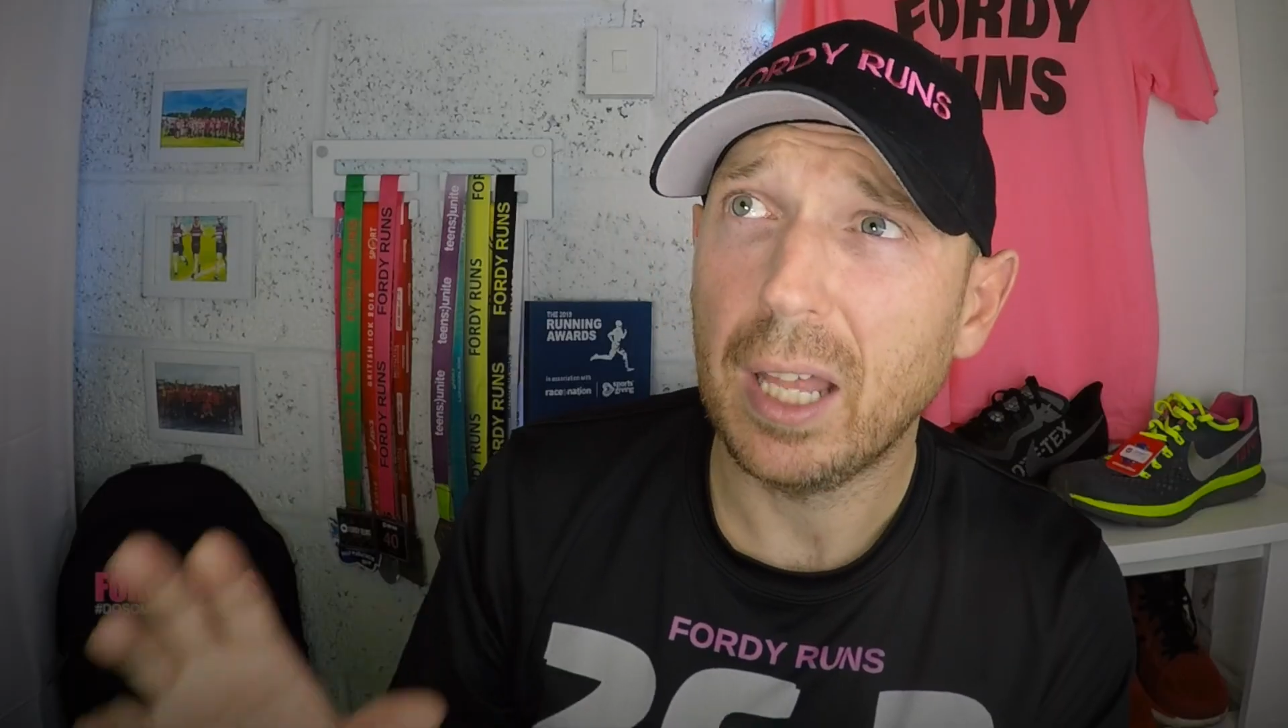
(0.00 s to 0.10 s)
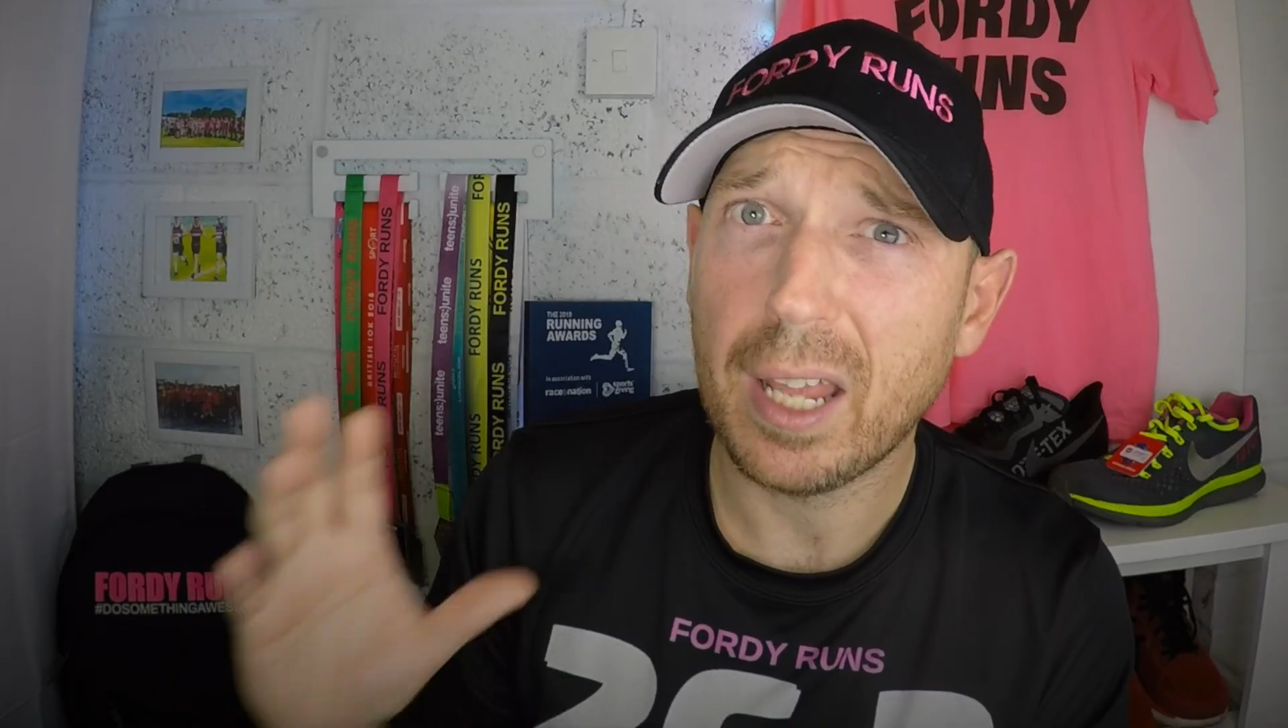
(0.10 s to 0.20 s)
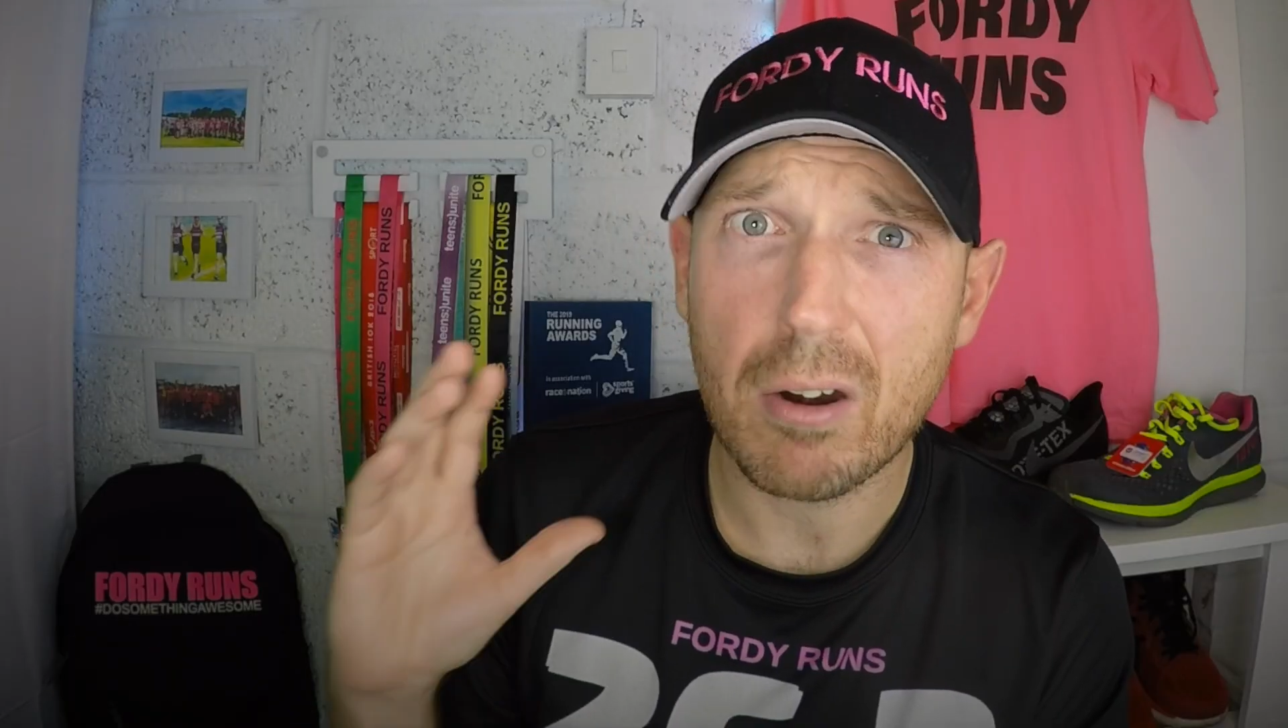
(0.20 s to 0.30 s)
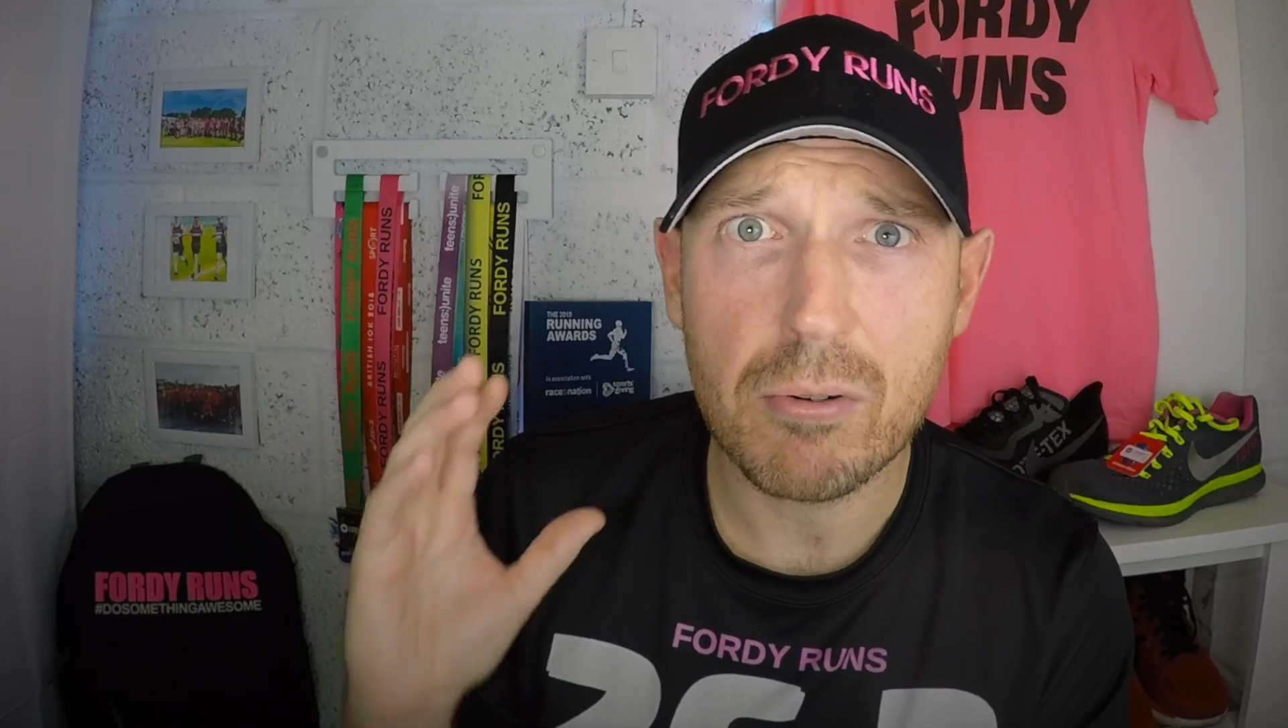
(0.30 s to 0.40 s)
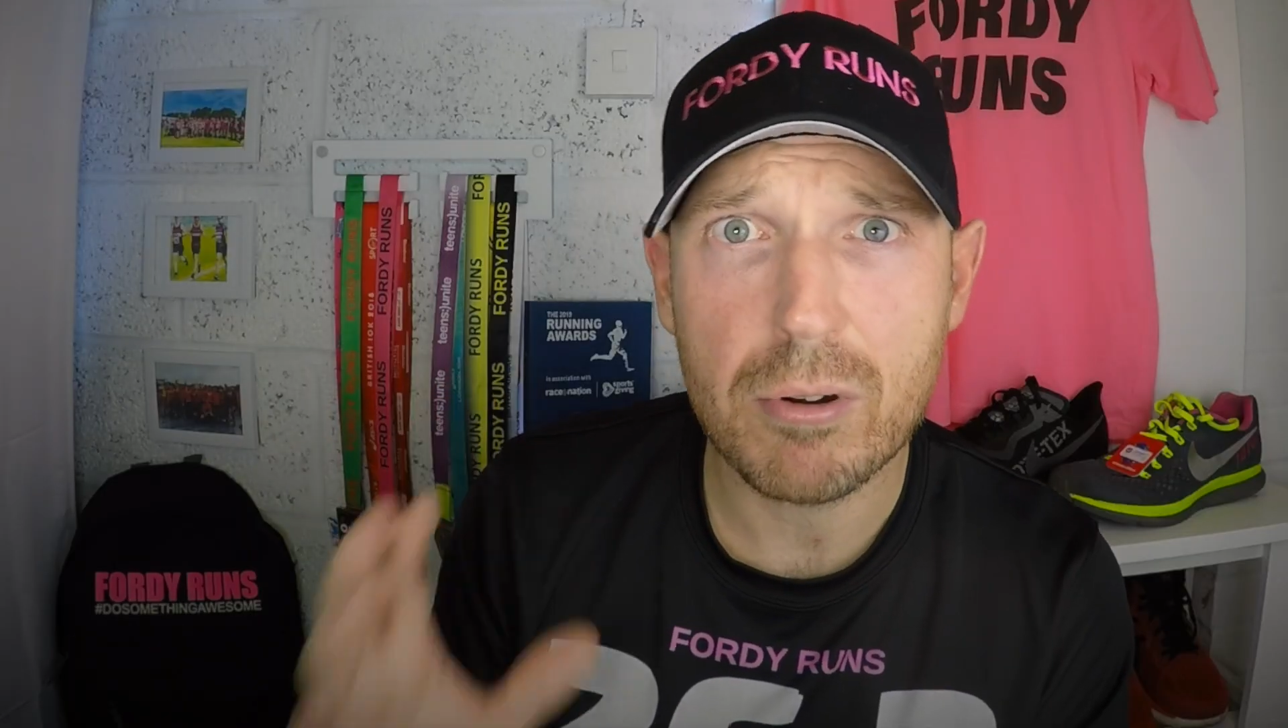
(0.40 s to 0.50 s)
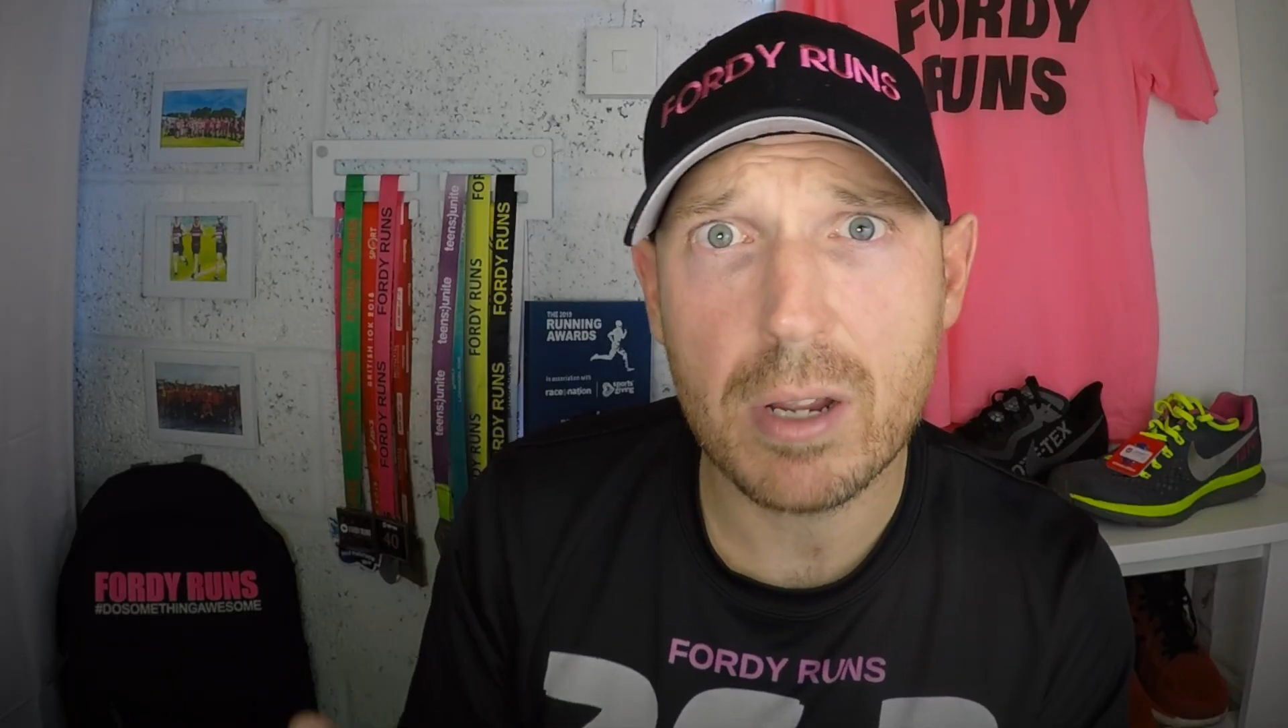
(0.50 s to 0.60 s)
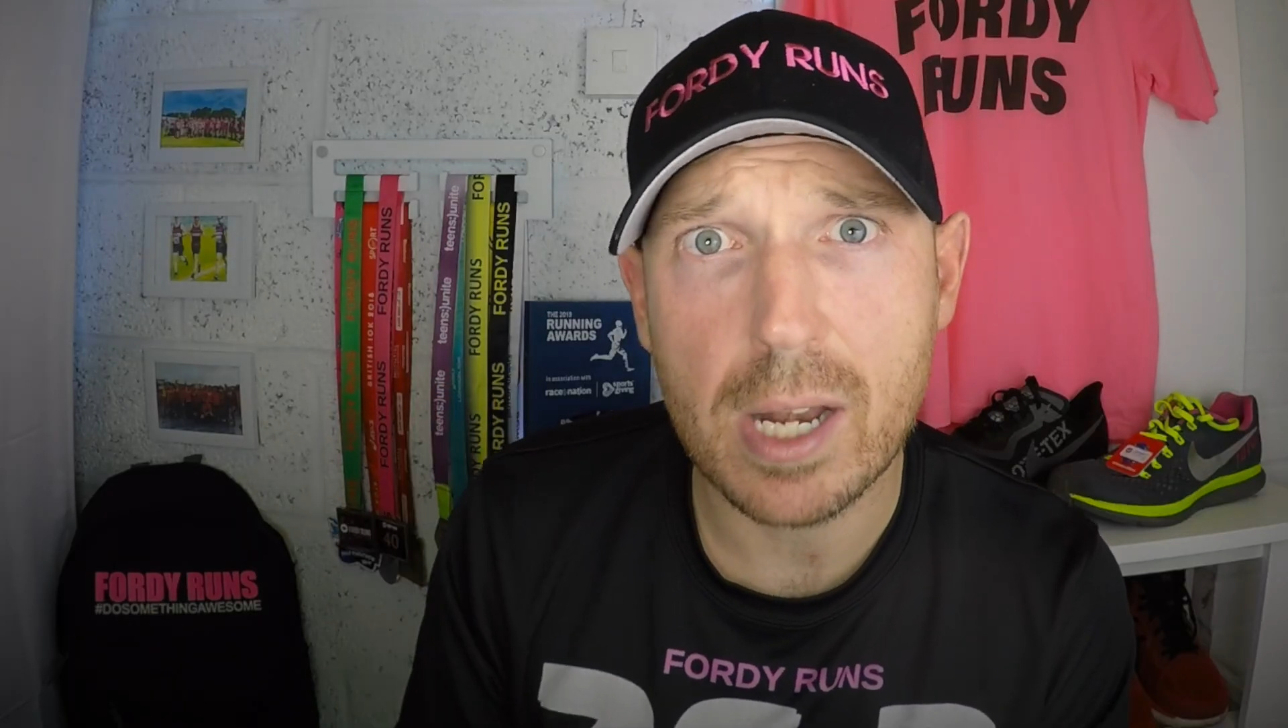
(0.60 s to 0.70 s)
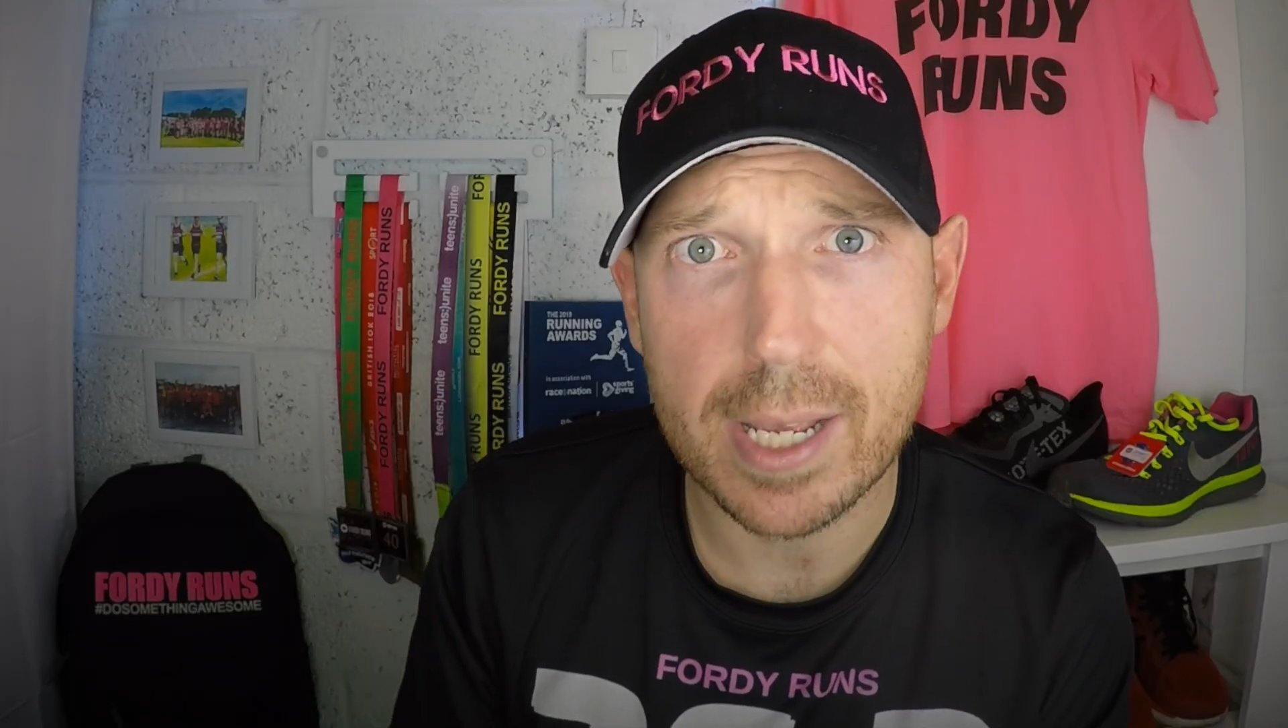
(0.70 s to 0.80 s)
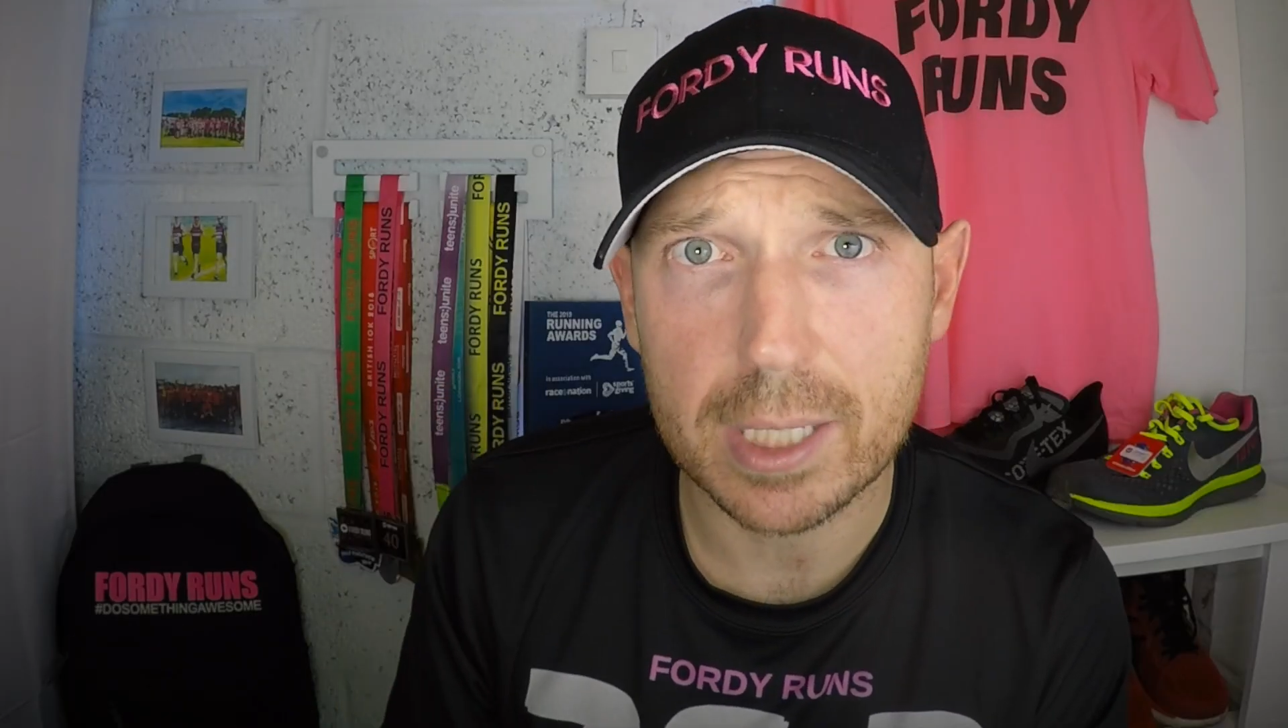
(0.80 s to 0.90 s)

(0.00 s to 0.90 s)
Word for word: and they are really